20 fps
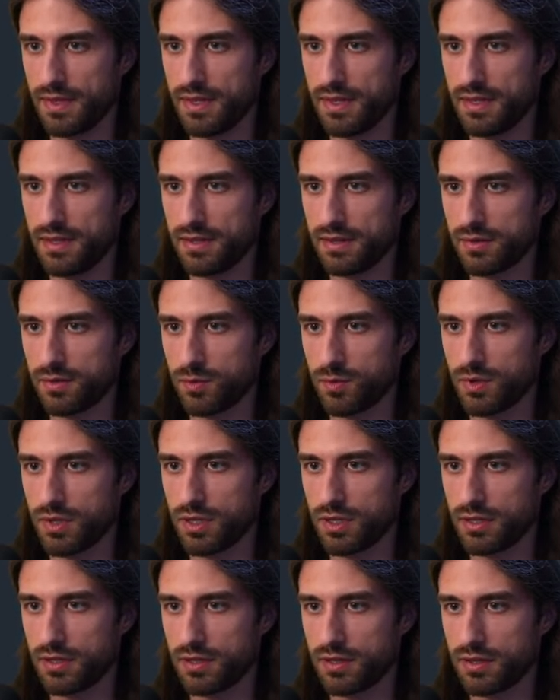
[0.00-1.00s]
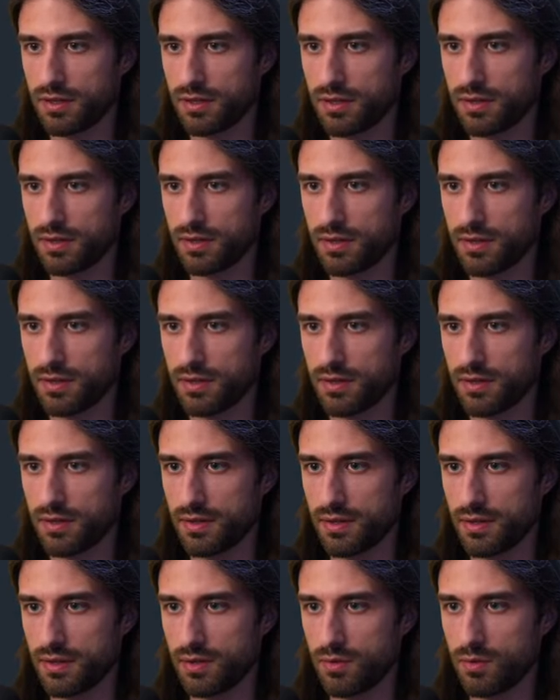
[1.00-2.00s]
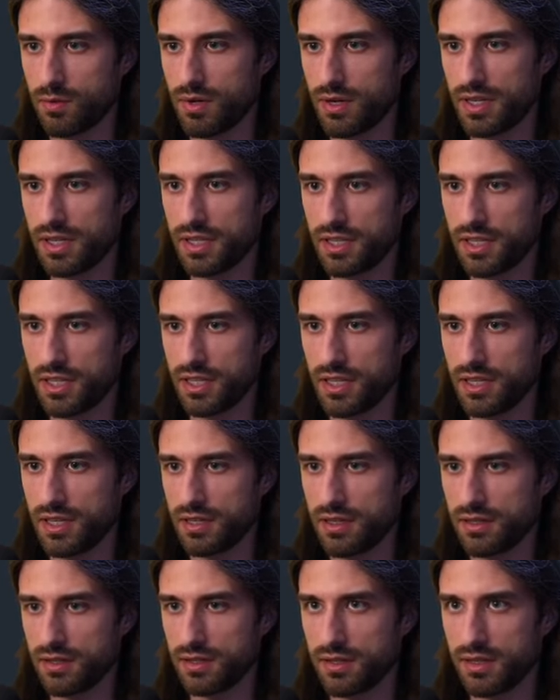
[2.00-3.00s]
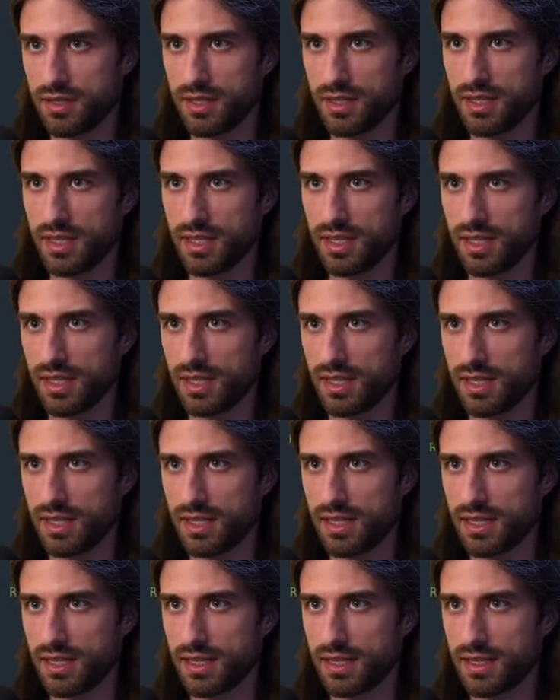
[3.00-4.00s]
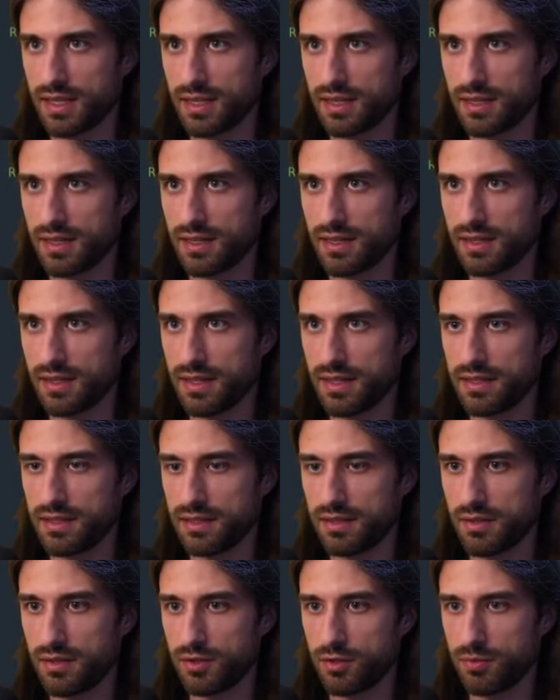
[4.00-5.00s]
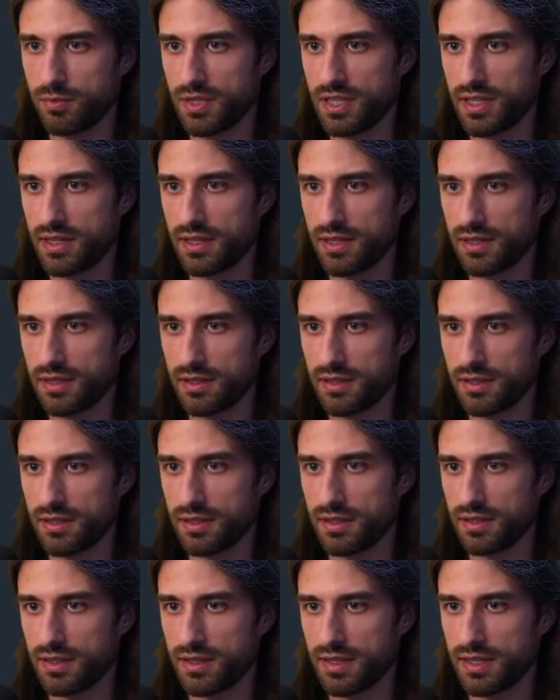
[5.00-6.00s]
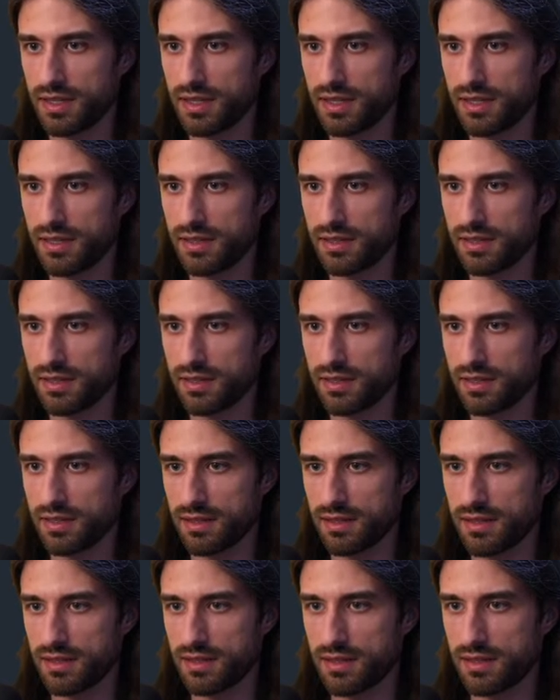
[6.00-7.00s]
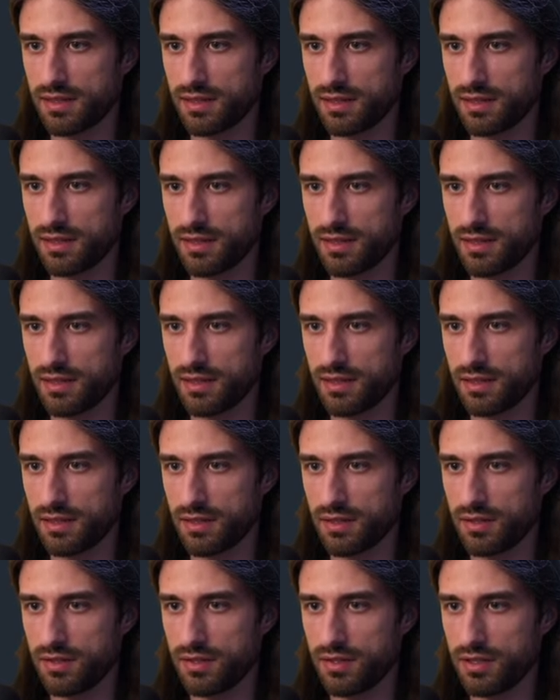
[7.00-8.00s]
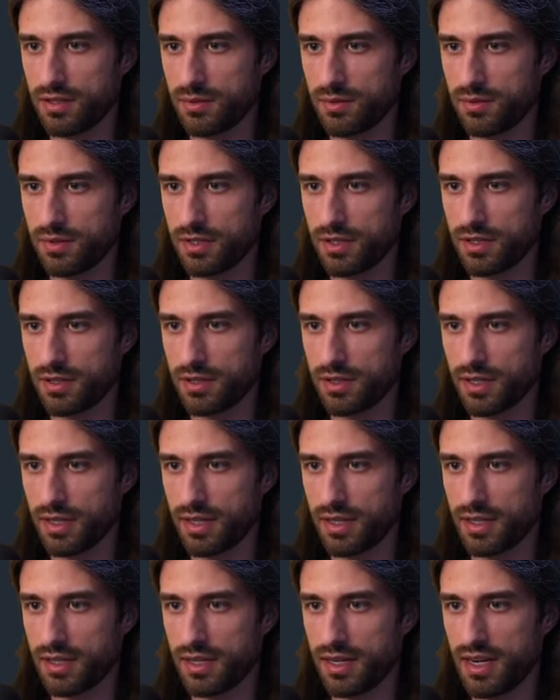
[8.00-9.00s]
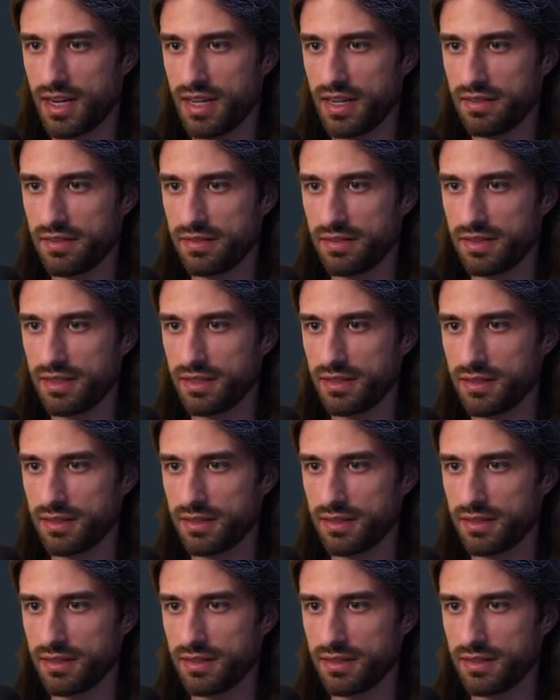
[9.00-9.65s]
this one right here, then it's going to be like case down and left.